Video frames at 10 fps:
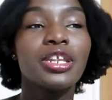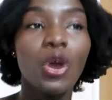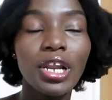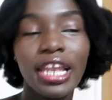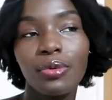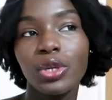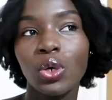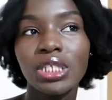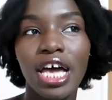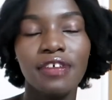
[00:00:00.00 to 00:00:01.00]
Not like we
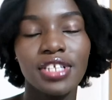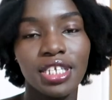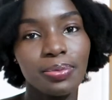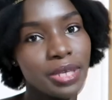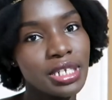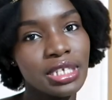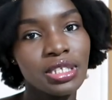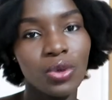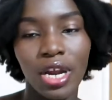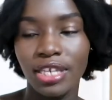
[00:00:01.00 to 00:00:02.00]
don't have such
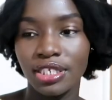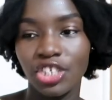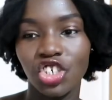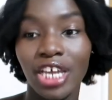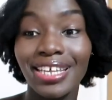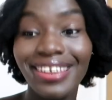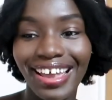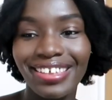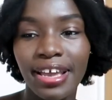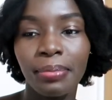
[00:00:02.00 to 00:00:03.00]
buildings or architecture in
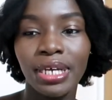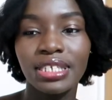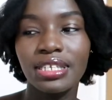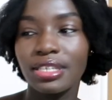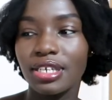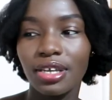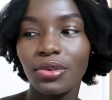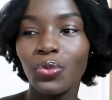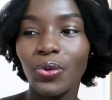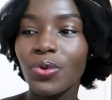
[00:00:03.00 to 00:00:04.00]
Kenya, but
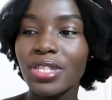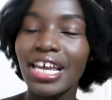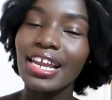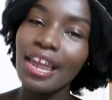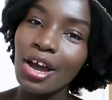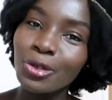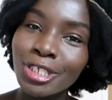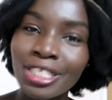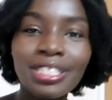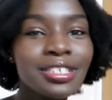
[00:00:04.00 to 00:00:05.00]
the
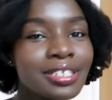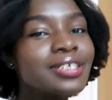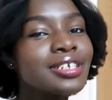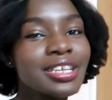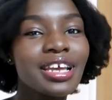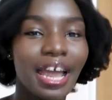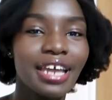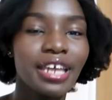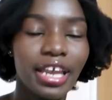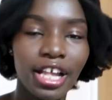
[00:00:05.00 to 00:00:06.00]
clout
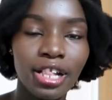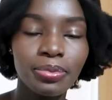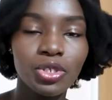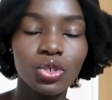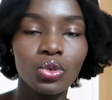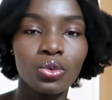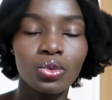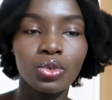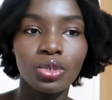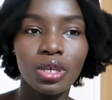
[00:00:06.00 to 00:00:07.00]
kind of helps
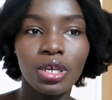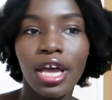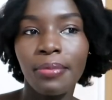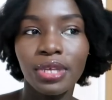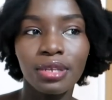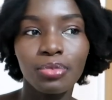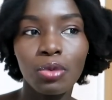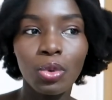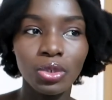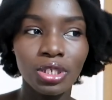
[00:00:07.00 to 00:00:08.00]
to, I mean,
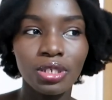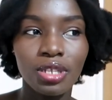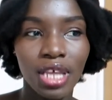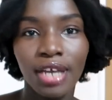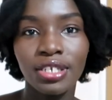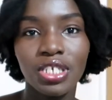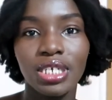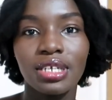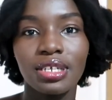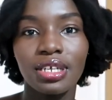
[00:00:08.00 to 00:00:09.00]
promote the
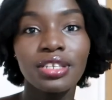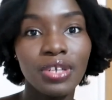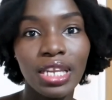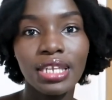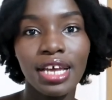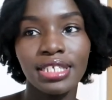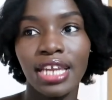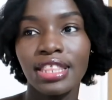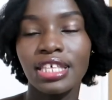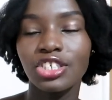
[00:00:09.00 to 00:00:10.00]
country. It really does,
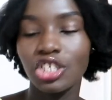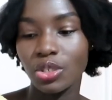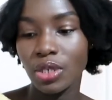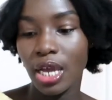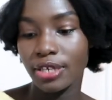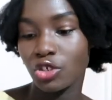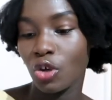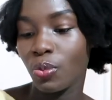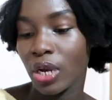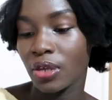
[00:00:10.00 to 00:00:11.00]
and I think she's doing her
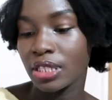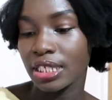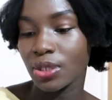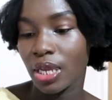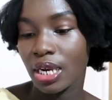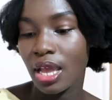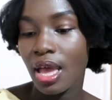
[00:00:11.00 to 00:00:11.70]
job well on this one.